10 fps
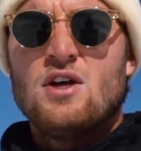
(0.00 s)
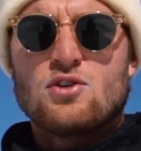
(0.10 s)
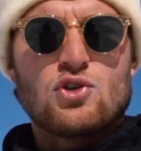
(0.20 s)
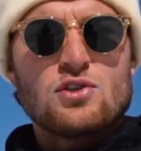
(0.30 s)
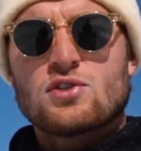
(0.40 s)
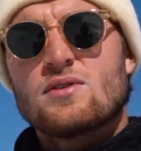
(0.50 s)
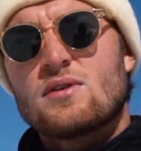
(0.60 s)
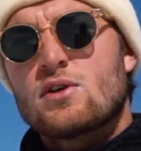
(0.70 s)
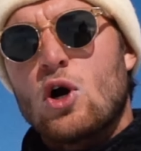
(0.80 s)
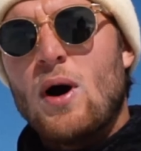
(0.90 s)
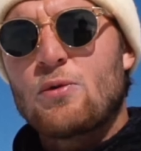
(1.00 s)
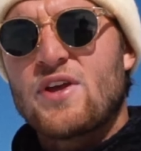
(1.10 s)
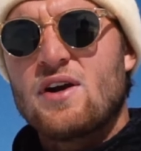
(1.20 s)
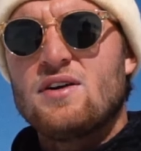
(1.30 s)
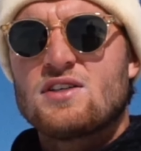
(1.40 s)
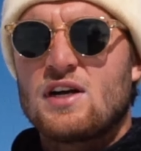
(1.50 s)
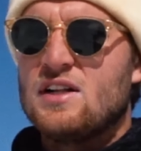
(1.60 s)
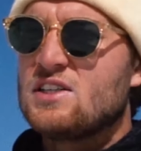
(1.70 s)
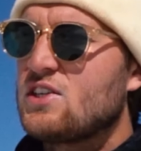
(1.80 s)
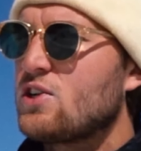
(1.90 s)
So just go out there,
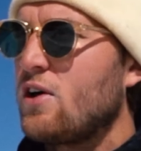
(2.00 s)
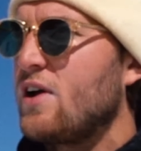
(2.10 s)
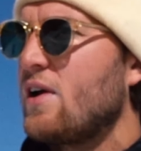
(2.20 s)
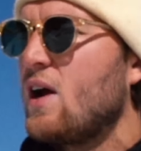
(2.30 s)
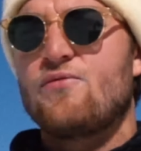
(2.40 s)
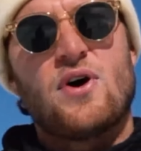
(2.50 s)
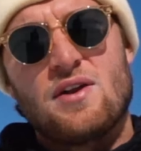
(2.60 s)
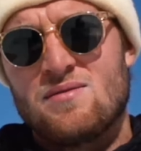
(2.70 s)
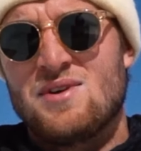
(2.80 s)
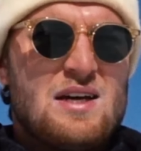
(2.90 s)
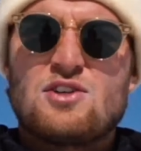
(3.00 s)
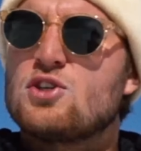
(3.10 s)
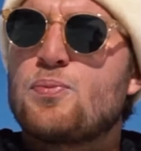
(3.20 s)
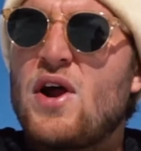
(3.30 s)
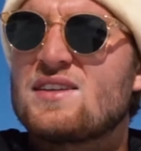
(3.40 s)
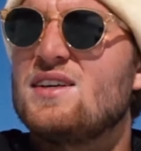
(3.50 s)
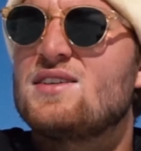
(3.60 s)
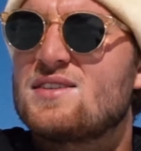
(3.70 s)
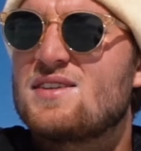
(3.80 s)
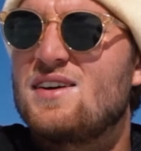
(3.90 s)
challenge each other, have fun, and just
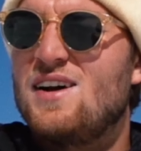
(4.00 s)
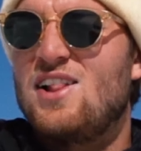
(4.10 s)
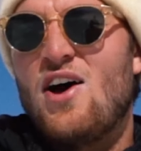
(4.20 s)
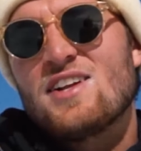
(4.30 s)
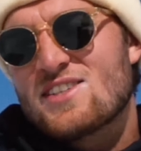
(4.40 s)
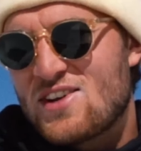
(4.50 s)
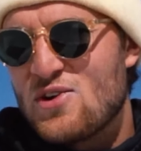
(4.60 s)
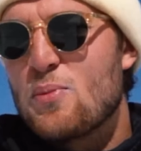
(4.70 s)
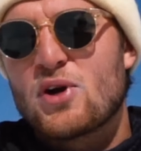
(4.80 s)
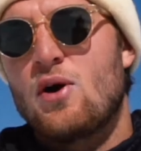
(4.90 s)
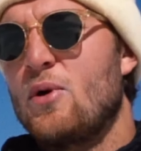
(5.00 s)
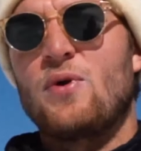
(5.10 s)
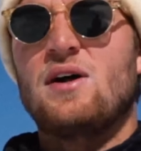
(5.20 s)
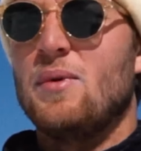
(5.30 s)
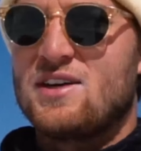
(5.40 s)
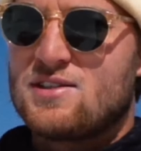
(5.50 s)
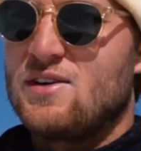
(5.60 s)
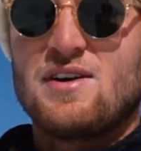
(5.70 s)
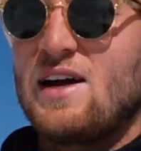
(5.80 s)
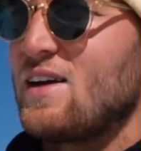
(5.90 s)
practice a lot so you become a rail
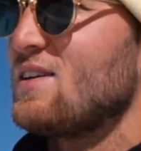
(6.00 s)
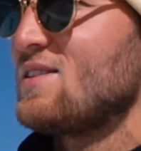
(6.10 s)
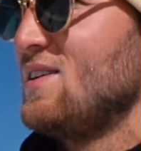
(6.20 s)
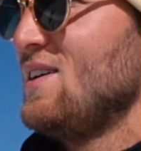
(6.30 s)
master, I guess.